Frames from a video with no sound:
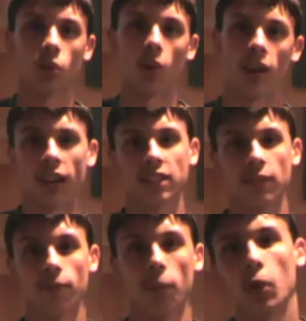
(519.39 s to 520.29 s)
to our next
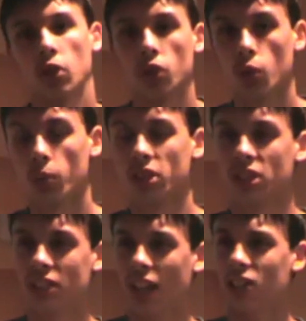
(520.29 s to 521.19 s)
infomercial, which
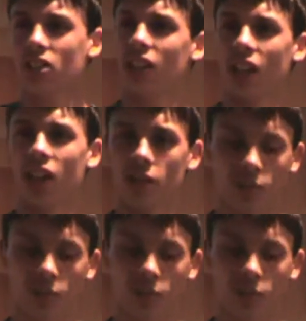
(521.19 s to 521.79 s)
is actually kind